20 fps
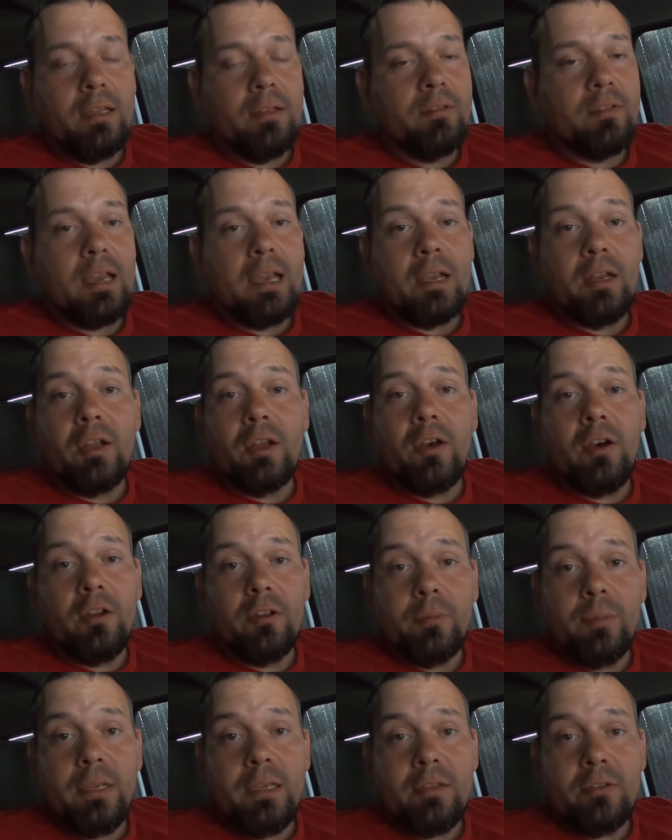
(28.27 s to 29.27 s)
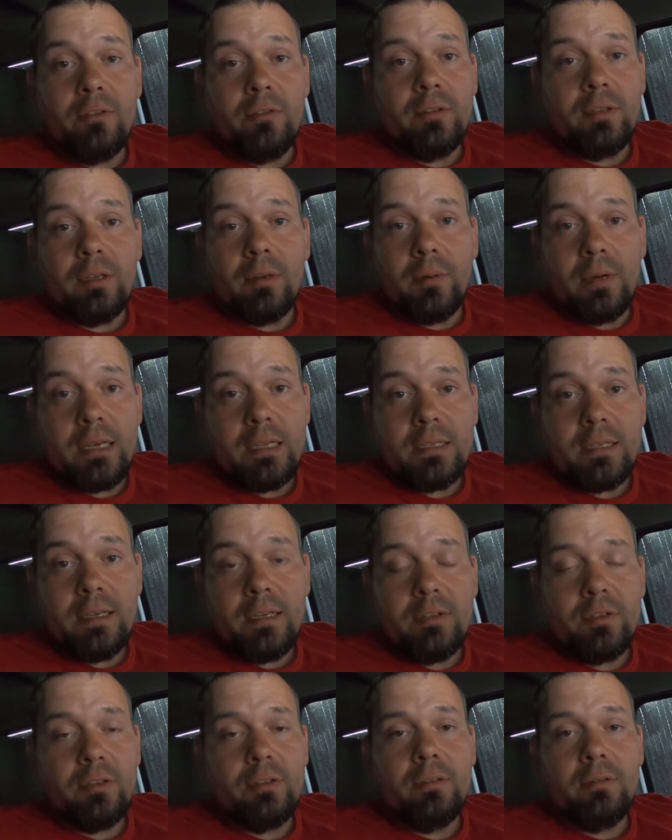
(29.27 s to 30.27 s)
Is that going to cause me issues at a weigh
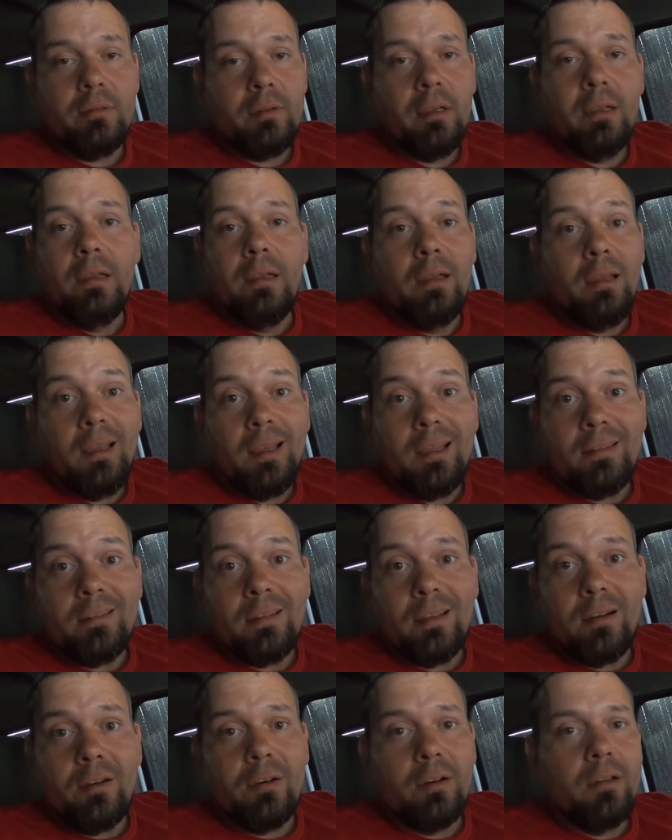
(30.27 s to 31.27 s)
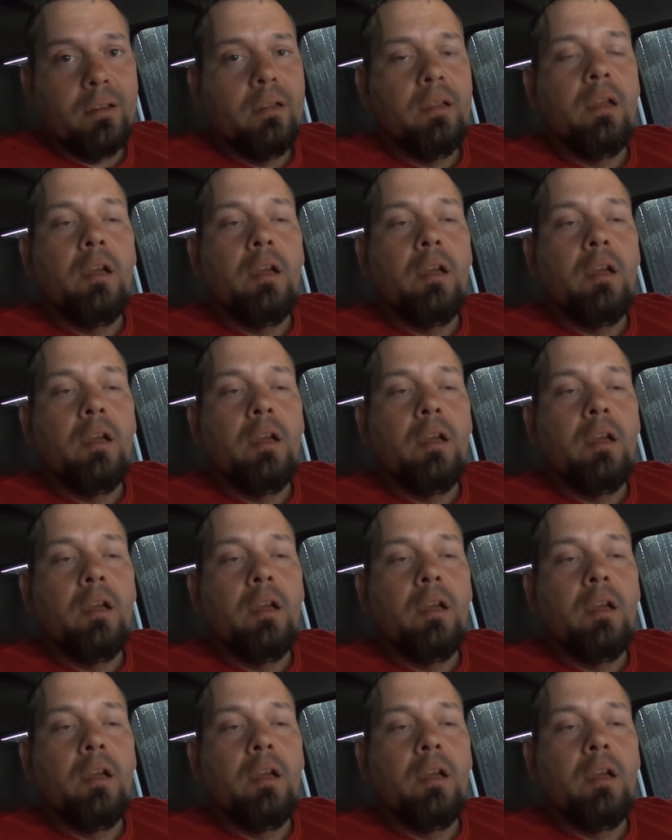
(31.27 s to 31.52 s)
station, etc.?